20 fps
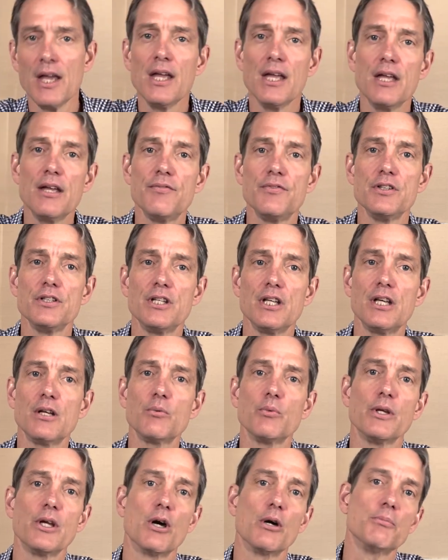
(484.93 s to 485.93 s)
If you did,
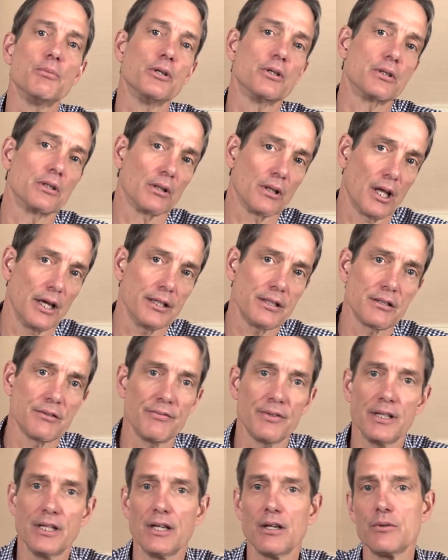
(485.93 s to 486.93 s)
we hope you can like the
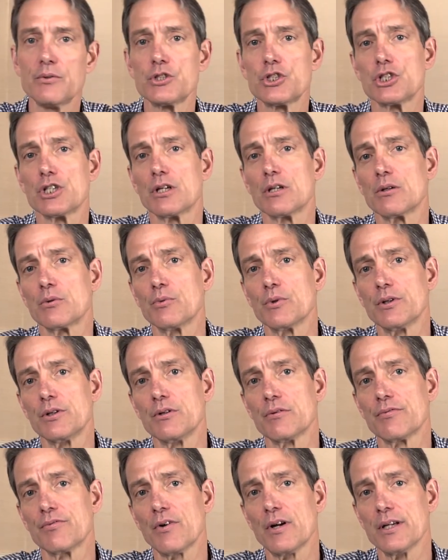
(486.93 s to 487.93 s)
video and share it with your
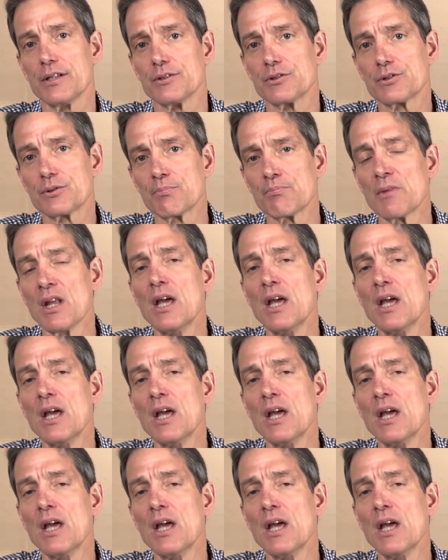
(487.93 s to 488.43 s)
friends.